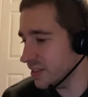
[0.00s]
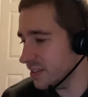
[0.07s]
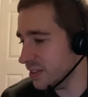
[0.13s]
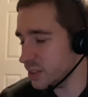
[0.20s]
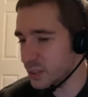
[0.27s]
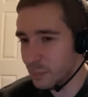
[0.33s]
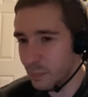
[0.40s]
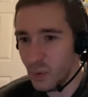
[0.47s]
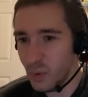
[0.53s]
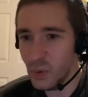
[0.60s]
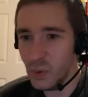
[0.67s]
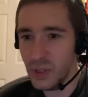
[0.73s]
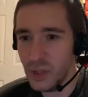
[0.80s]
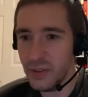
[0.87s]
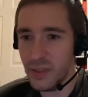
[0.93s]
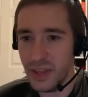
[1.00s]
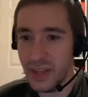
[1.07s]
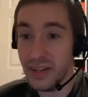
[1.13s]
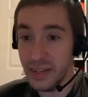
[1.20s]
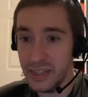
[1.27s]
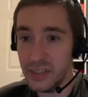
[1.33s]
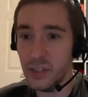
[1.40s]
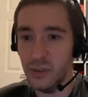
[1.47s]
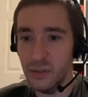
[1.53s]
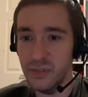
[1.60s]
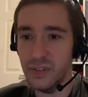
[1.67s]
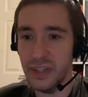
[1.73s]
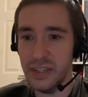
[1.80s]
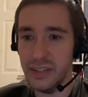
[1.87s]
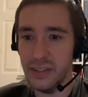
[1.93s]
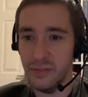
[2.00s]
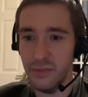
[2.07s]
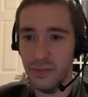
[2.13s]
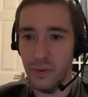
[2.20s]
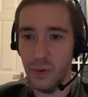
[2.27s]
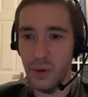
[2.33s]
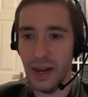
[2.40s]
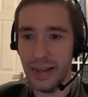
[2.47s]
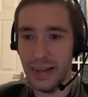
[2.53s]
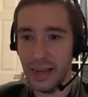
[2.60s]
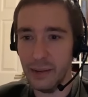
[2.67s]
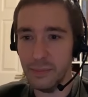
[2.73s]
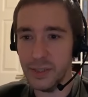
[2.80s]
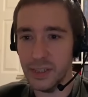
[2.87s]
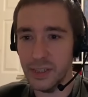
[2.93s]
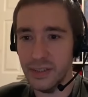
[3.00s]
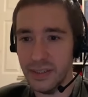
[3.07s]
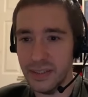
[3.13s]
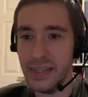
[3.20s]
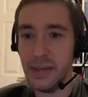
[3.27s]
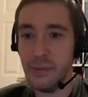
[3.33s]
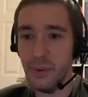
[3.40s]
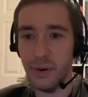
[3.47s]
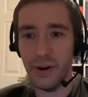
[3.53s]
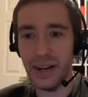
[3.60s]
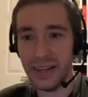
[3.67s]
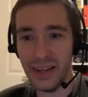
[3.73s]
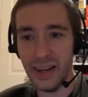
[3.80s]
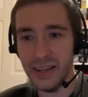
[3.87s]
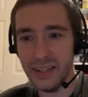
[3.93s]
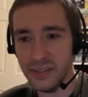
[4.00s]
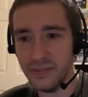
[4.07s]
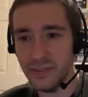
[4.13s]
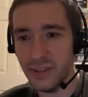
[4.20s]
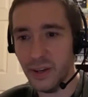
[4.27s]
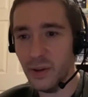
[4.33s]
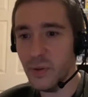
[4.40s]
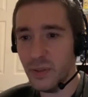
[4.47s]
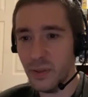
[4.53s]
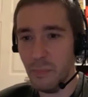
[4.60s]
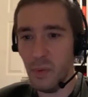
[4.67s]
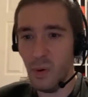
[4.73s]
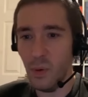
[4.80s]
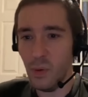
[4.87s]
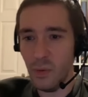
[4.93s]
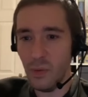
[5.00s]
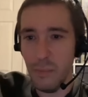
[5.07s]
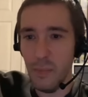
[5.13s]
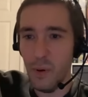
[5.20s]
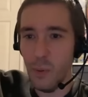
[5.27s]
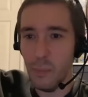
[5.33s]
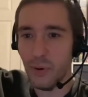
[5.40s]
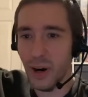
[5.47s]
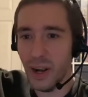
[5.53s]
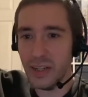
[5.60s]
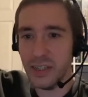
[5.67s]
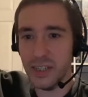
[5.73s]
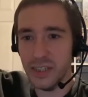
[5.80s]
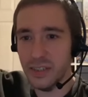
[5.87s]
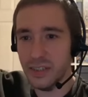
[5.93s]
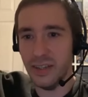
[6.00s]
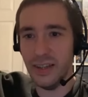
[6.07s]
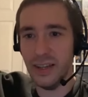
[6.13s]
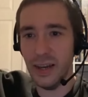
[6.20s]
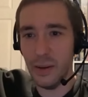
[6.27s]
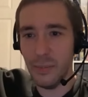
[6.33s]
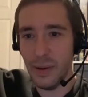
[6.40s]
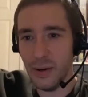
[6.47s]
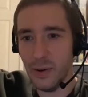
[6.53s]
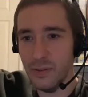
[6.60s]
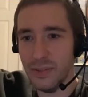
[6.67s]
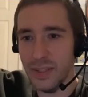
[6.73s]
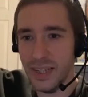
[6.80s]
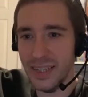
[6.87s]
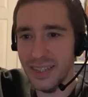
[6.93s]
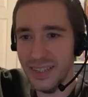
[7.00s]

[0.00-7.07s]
smaller the initial fleeting thought I capture, the deeper I kind of go, the more branches that come out of it.